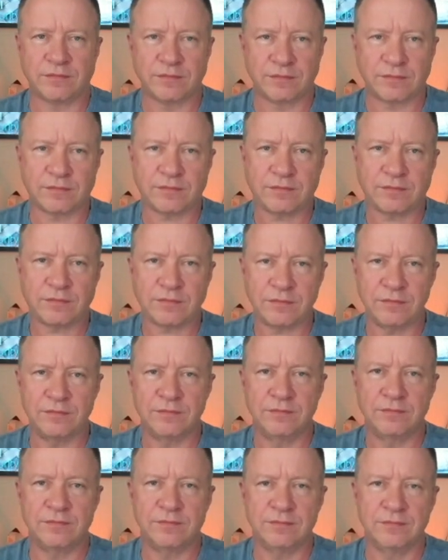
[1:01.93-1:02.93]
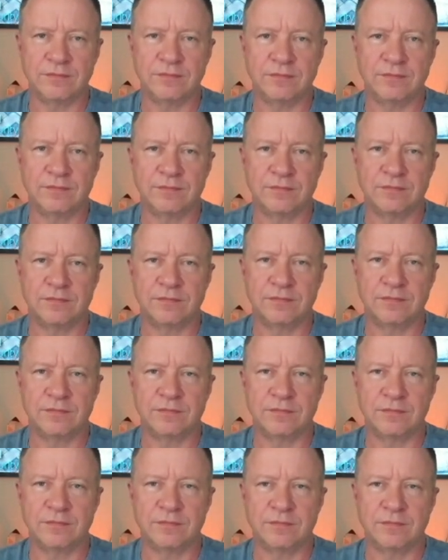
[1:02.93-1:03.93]

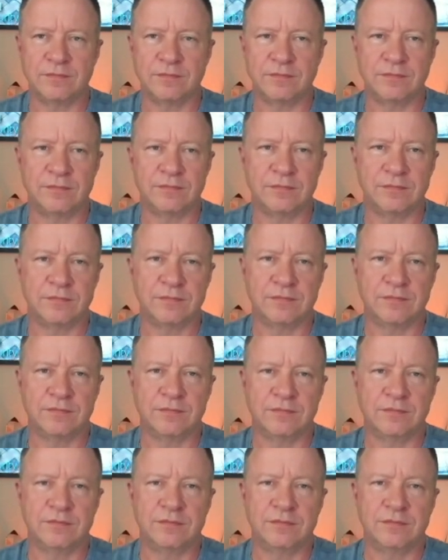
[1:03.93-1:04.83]
[no speech]